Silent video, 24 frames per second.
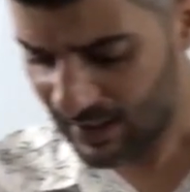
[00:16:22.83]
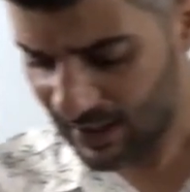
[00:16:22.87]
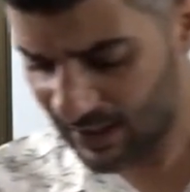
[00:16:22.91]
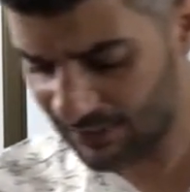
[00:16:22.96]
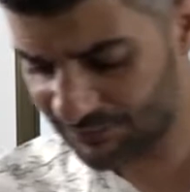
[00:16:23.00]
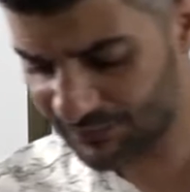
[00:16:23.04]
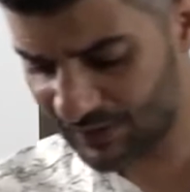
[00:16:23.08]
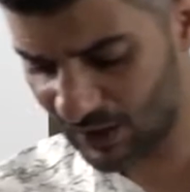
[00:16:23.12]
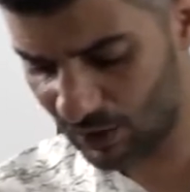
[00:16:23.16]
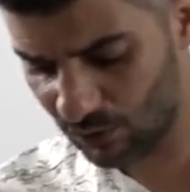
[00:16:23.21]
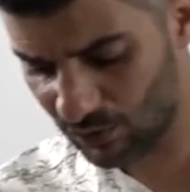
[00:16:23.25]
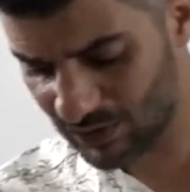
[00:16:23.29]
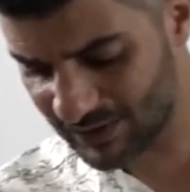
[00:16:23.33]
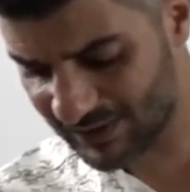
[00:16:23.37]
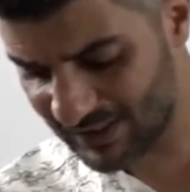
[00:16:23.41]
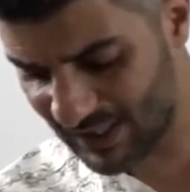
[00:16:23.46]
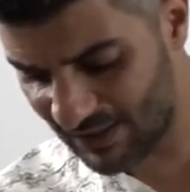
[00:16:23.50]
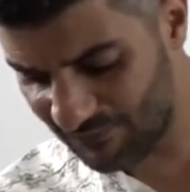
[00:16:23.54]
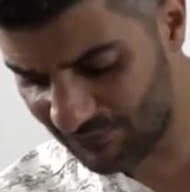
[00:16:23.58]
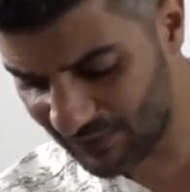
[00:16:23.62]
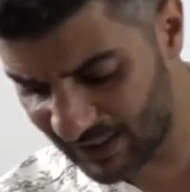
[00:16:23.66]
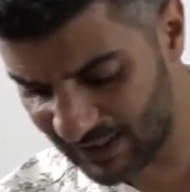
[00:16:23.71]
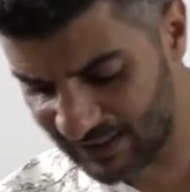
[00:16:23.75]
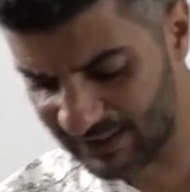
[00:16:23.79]
If there was
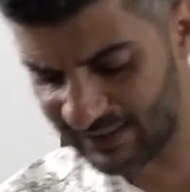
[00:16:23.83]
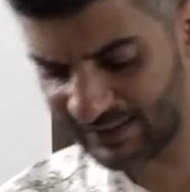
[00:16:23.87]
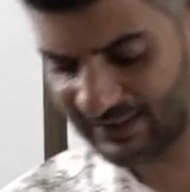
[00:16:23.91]
never any